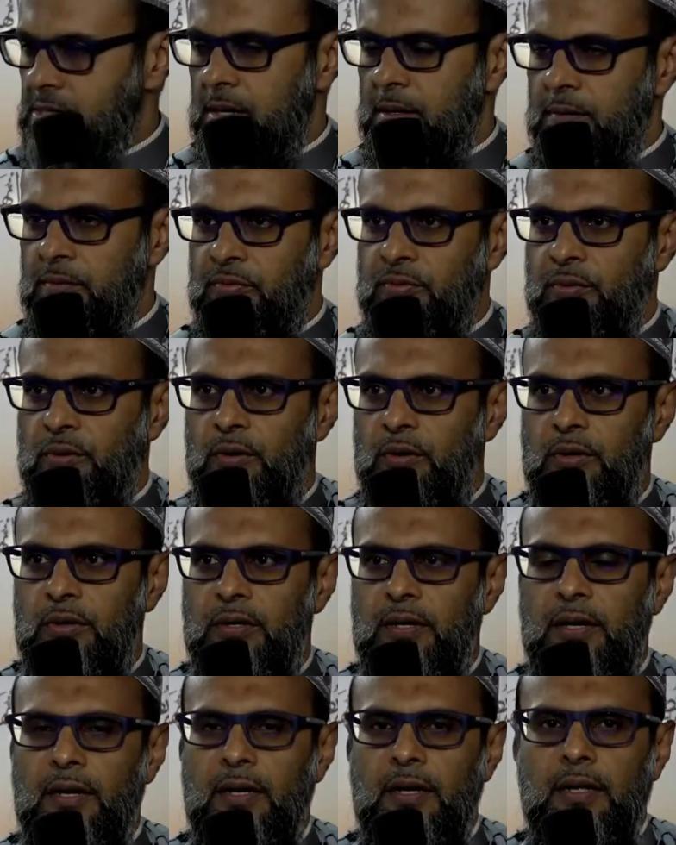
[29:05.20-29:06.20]
Sahab for
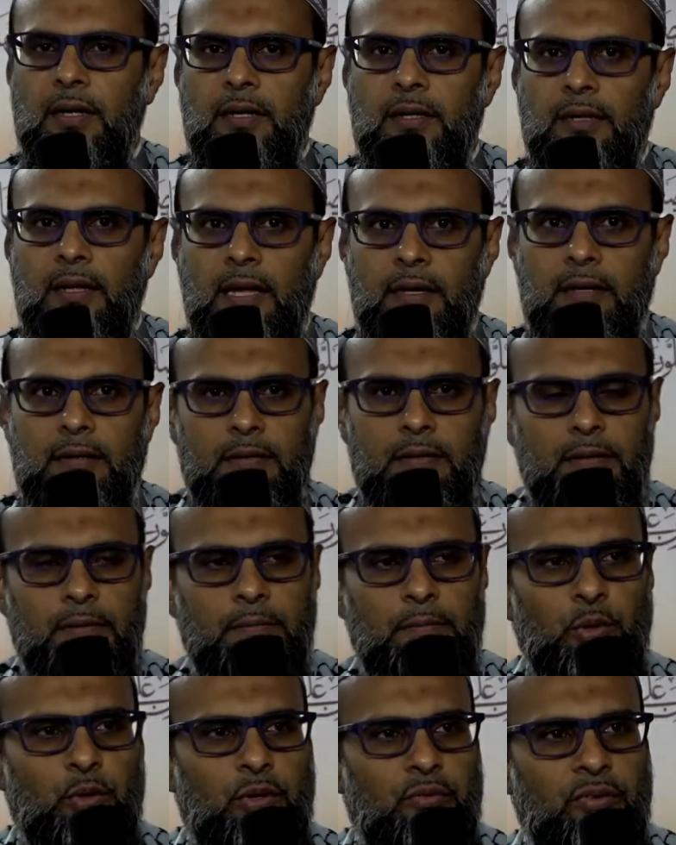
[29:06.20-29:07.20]
that
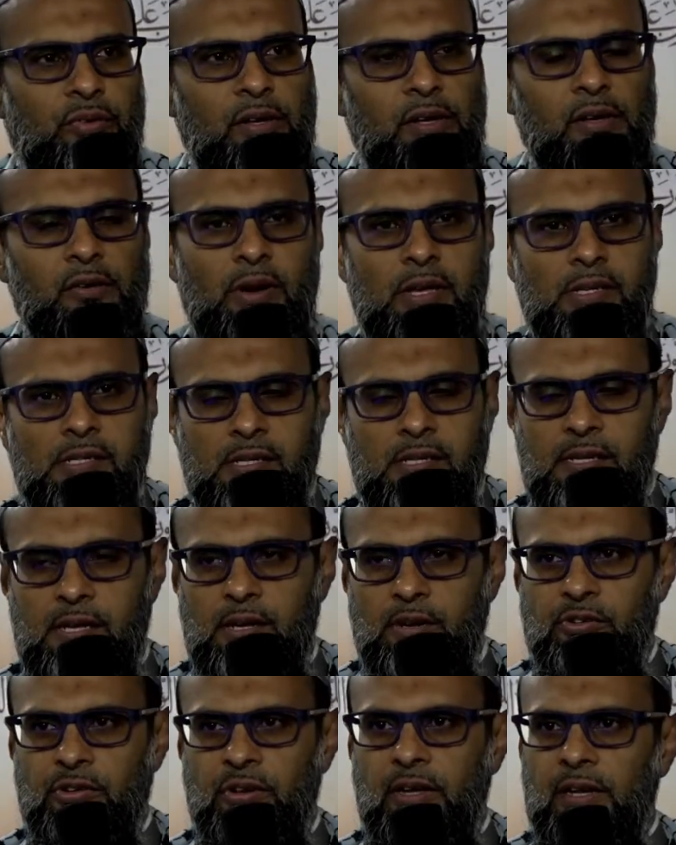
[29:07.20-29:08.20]
beautiful
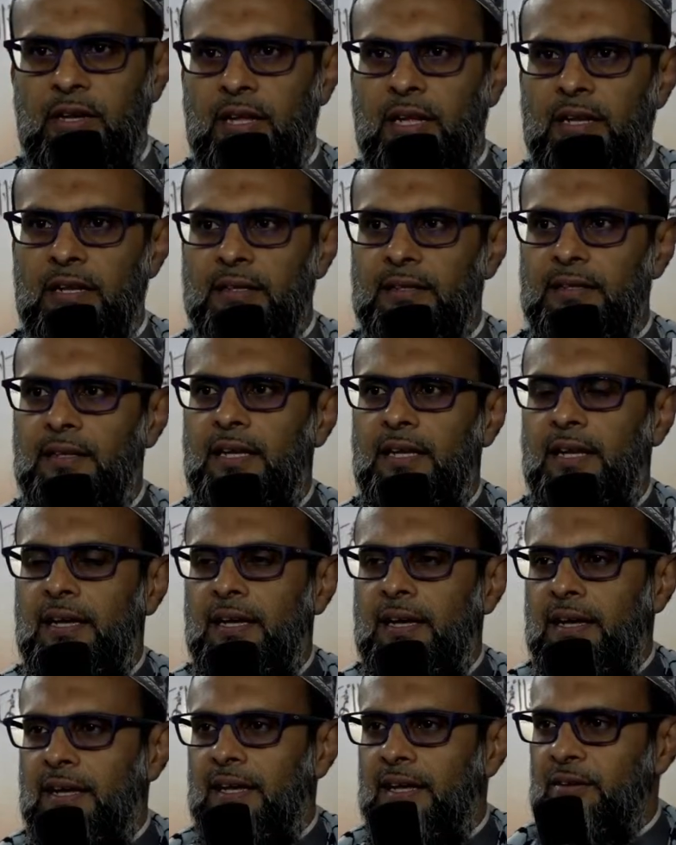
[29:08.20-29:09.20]
recitation and
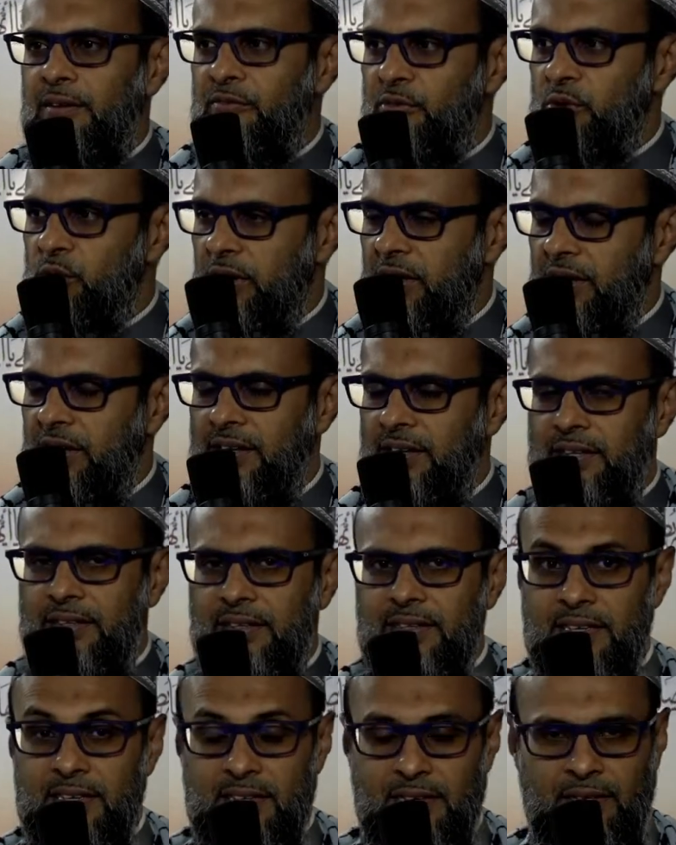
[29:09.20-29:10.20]
invoking
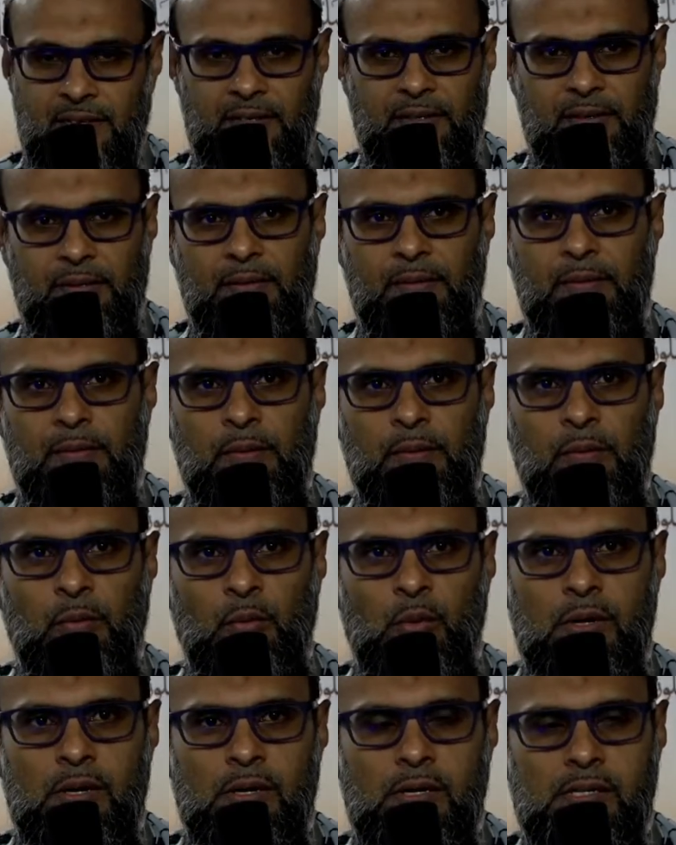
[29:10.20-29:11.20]
the
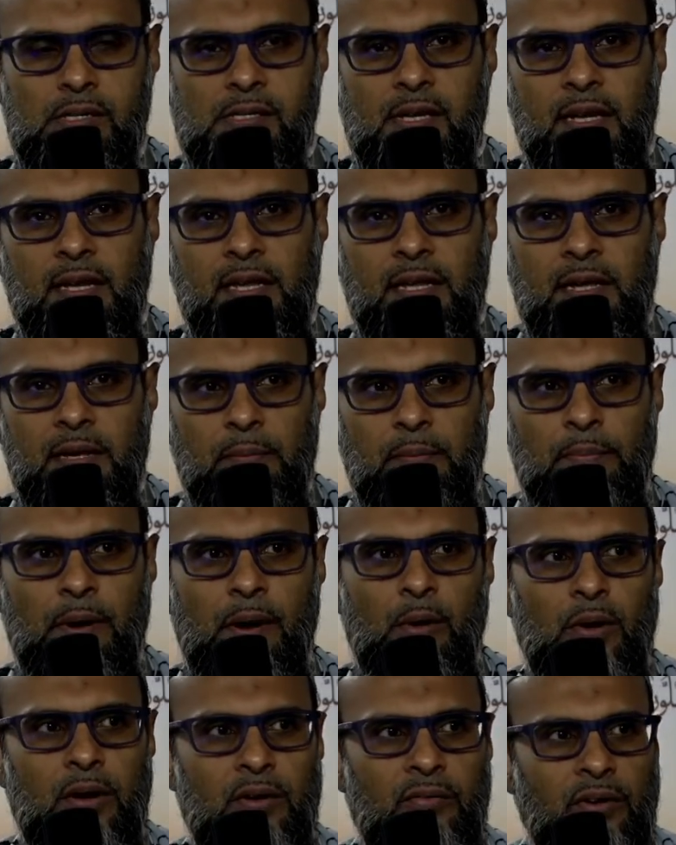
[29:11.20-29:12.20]
words and the
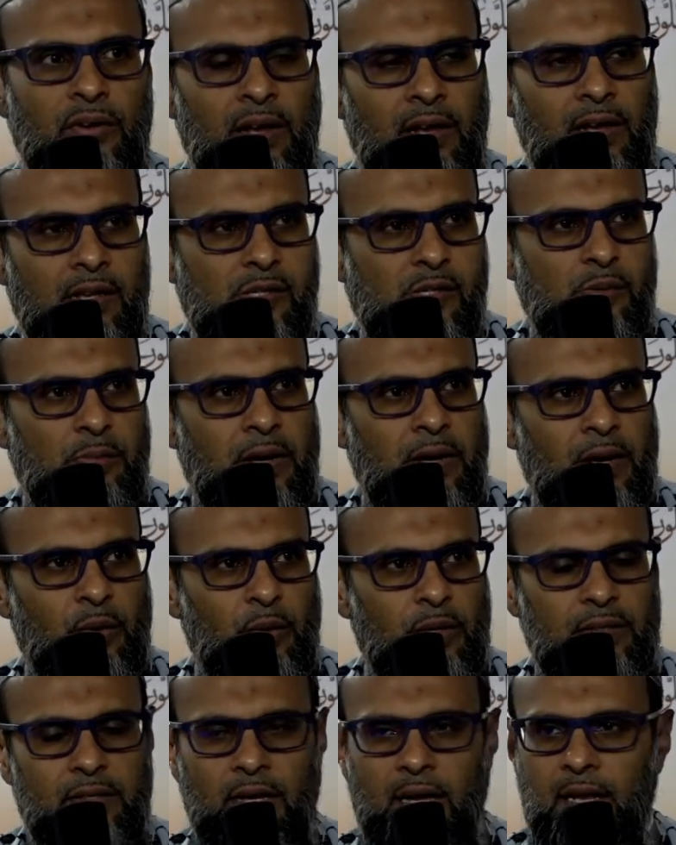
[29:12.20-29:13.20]
power of Allah
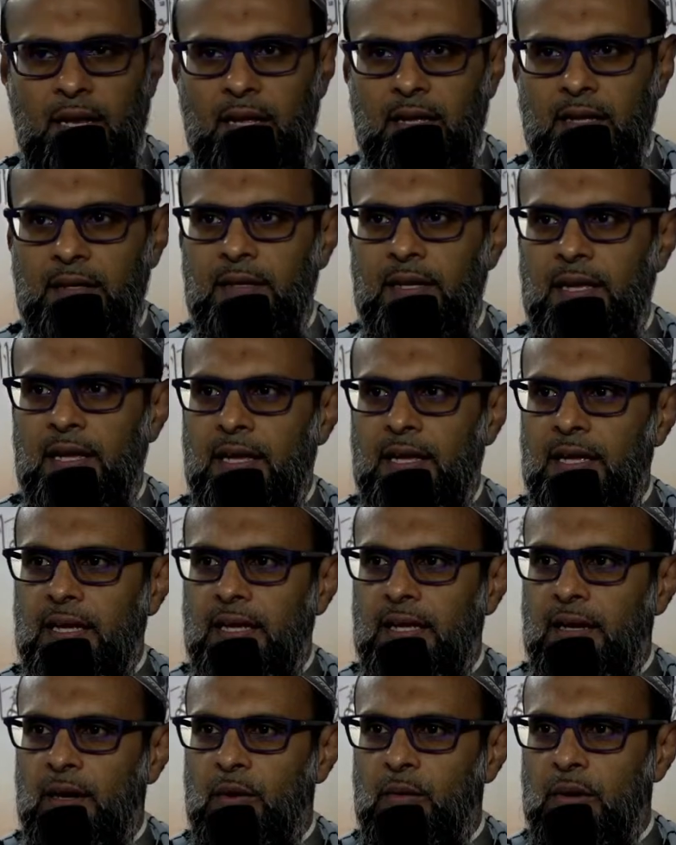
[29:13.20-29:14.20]
subhanahu wa ta'ala
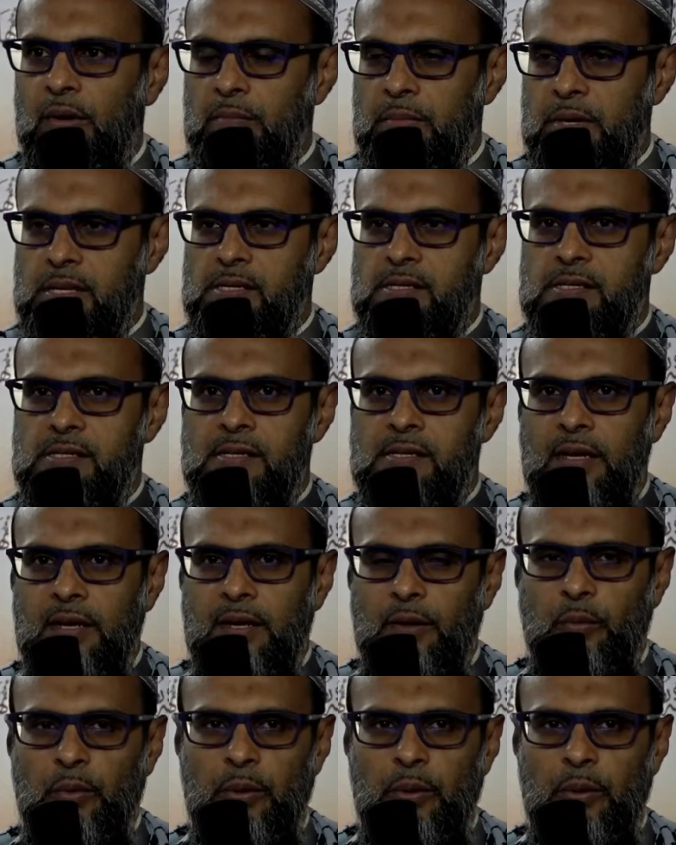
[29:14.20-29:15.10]
in our midst.